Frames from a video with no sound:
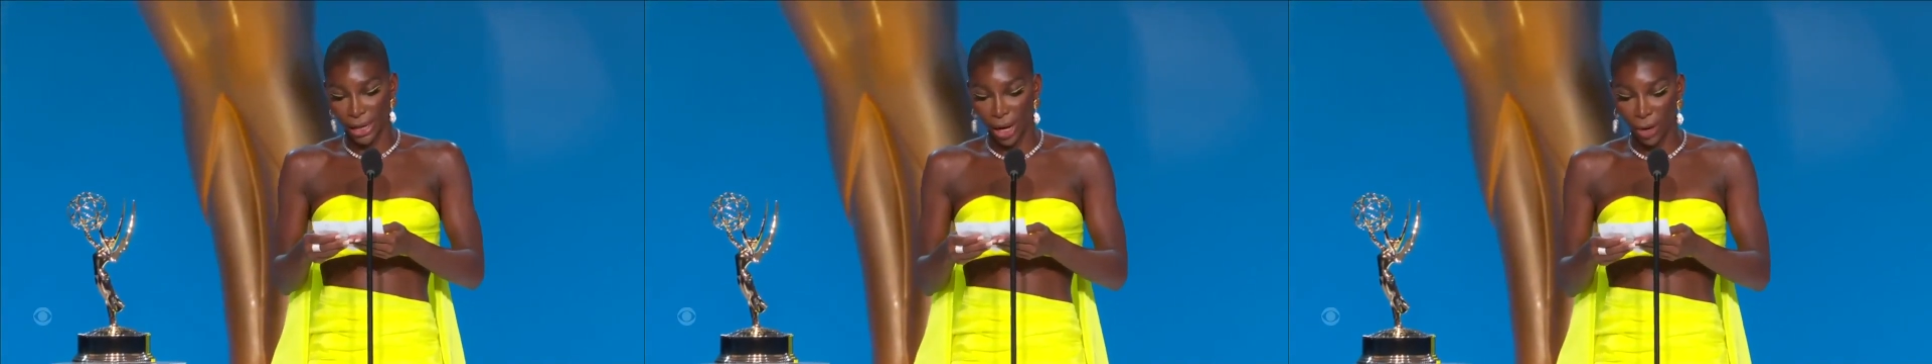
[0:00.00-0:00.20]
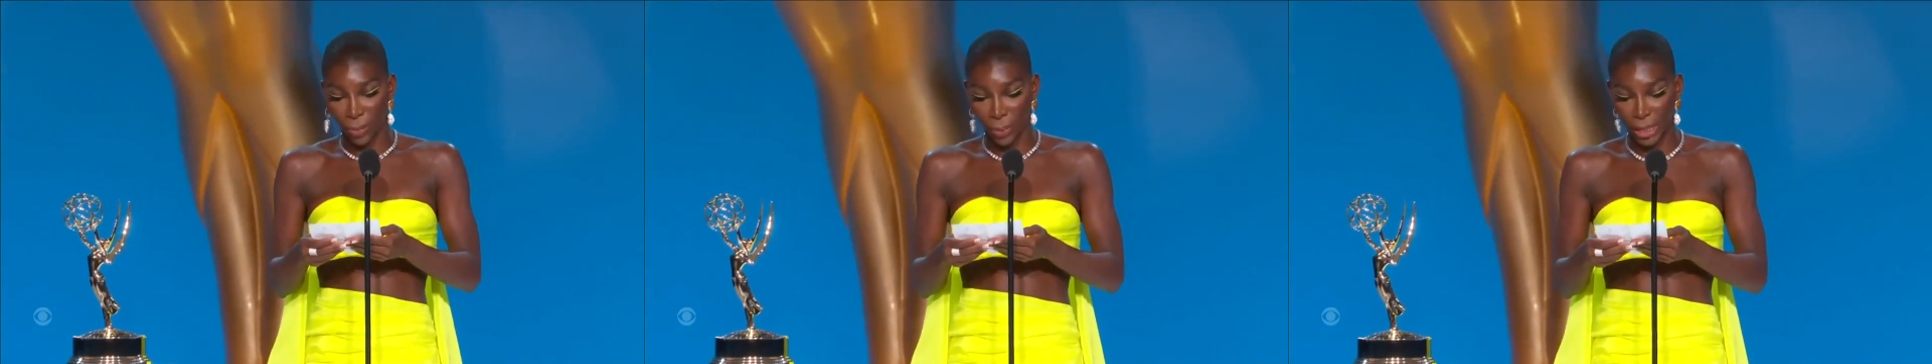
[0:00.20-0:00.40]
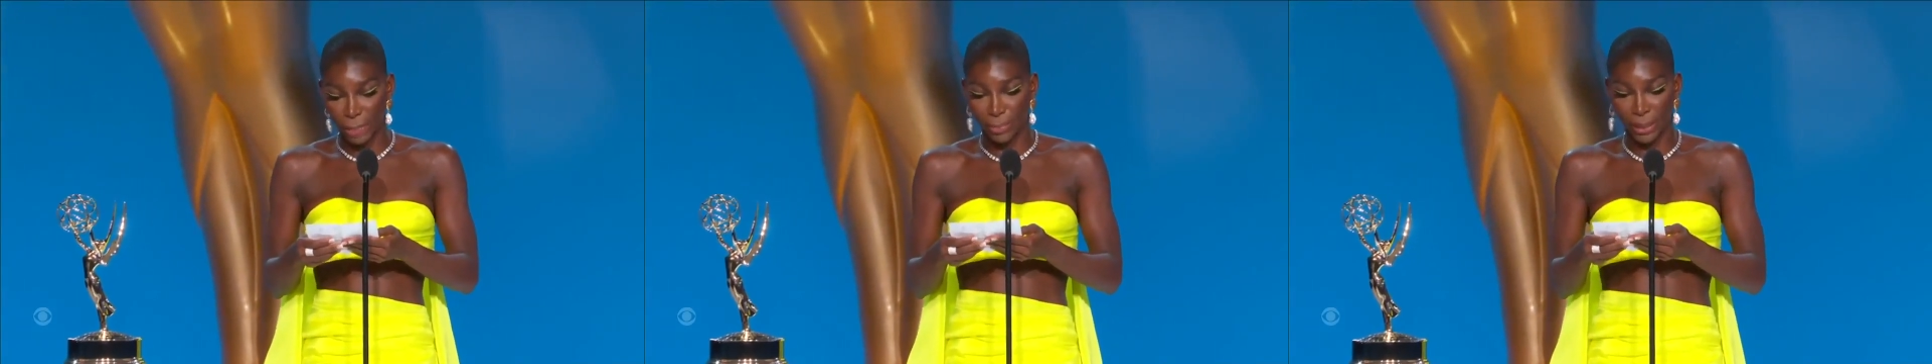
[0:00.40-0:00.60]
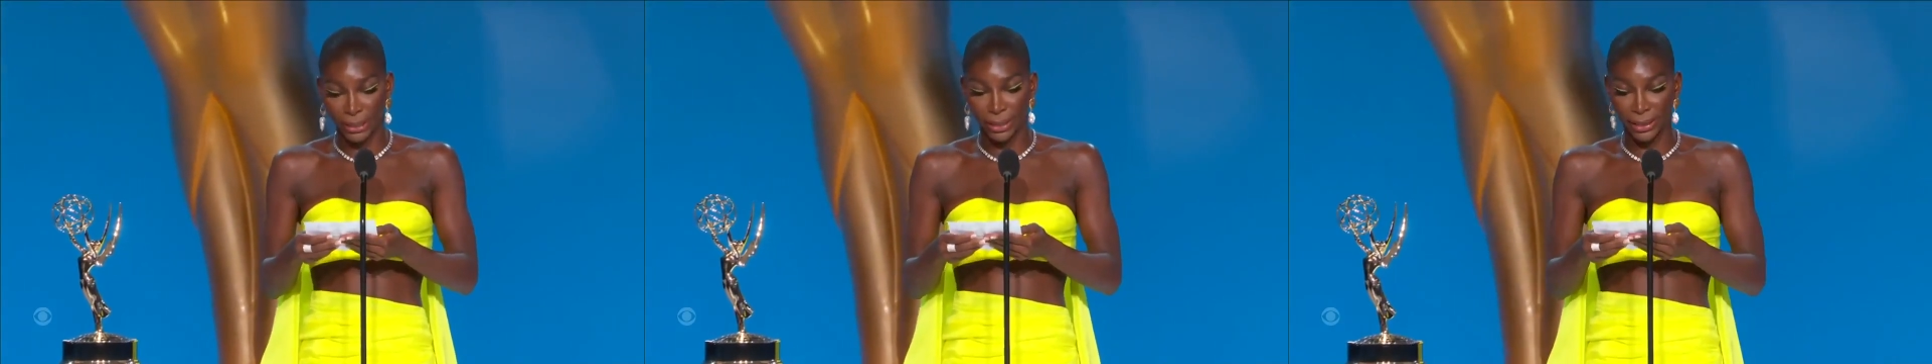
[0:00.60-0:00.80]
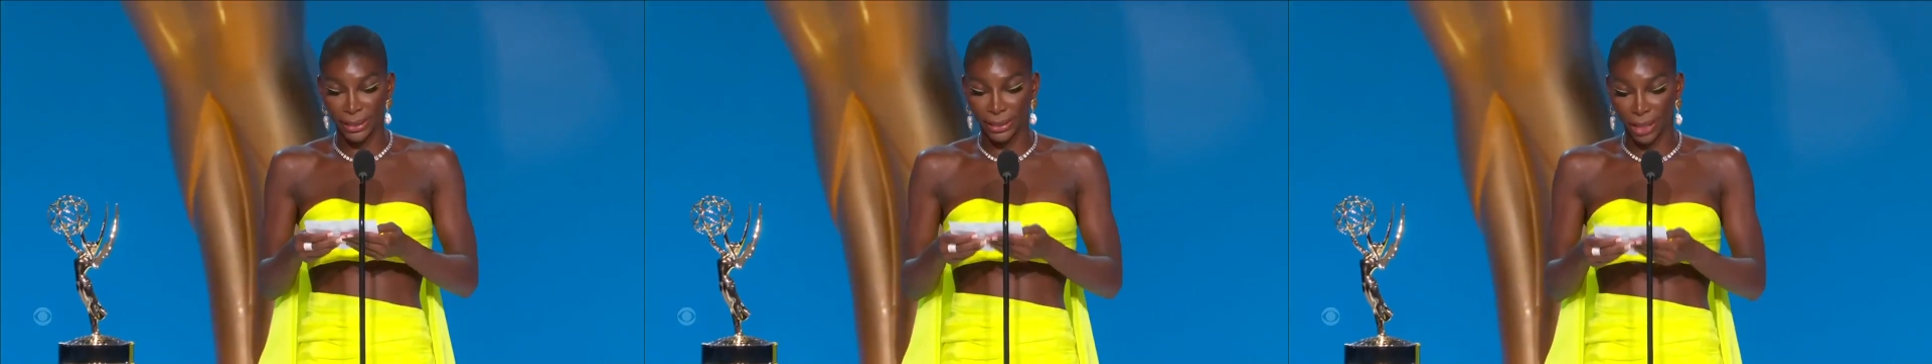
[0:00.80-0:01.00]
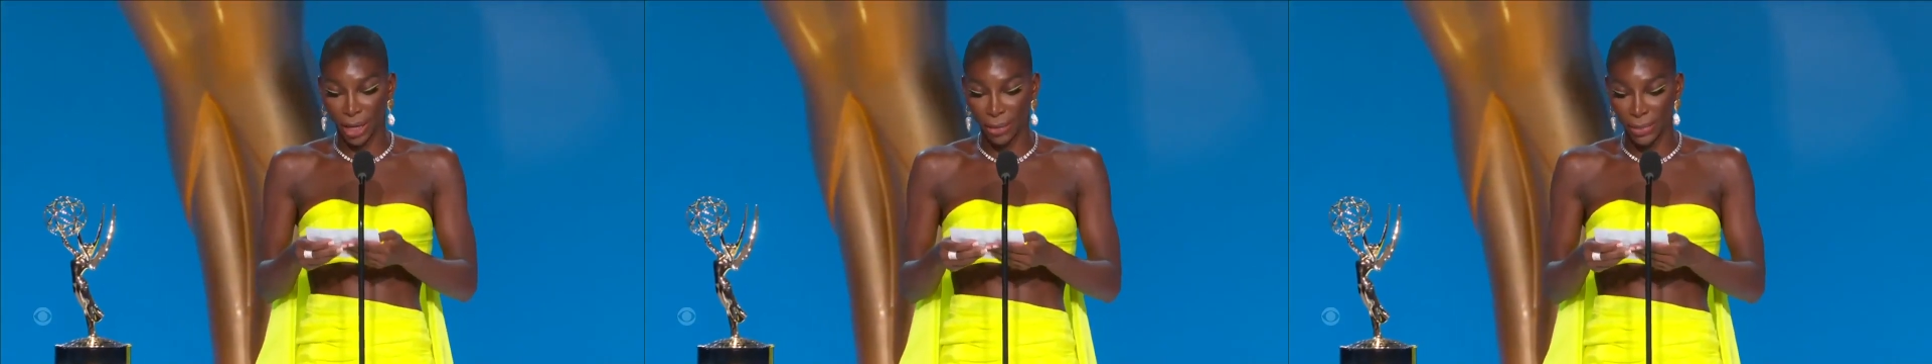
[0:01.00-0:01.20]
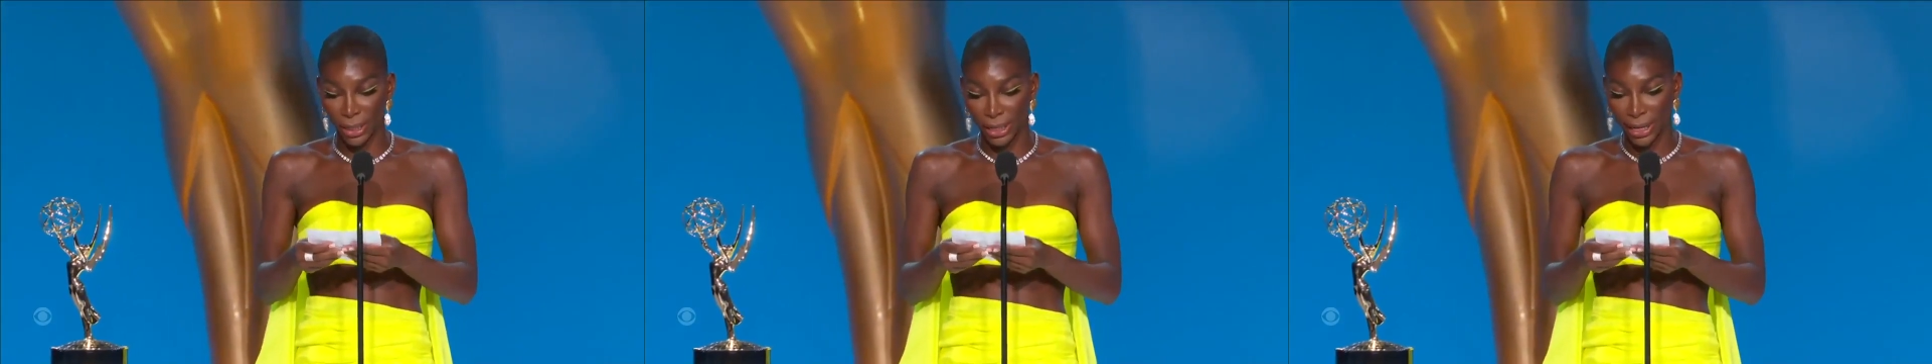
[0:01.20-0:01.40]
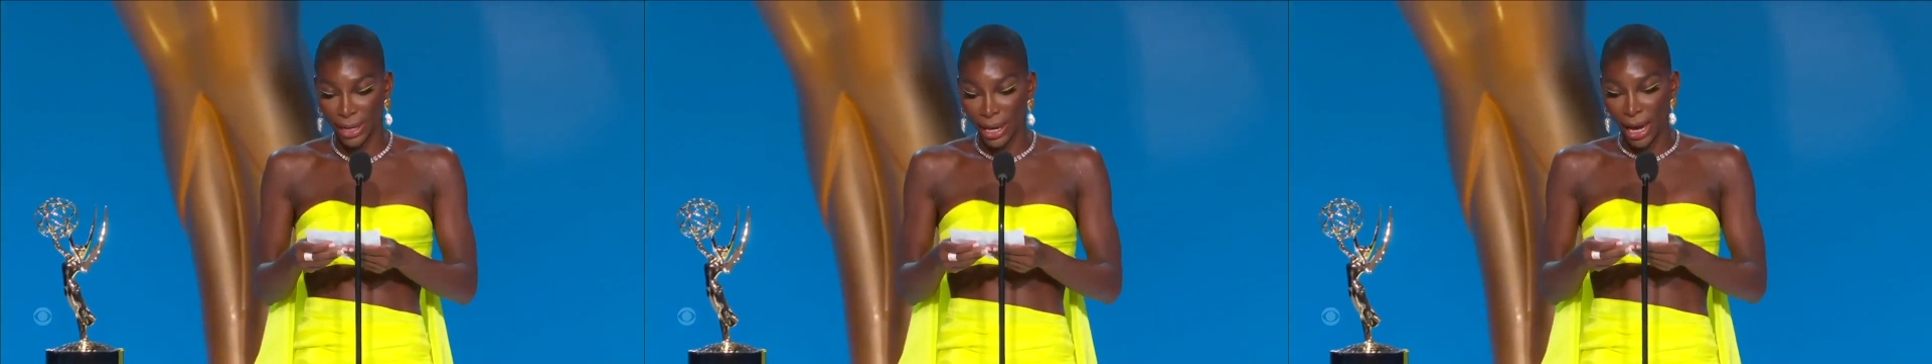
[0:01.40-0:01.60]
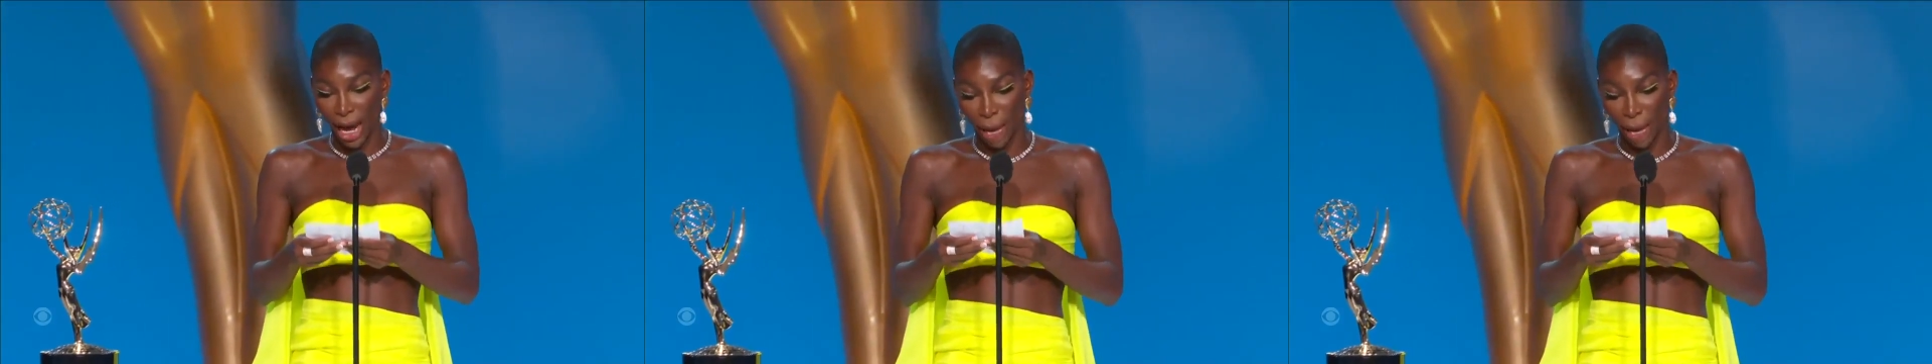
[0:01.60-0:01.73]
to help us better determine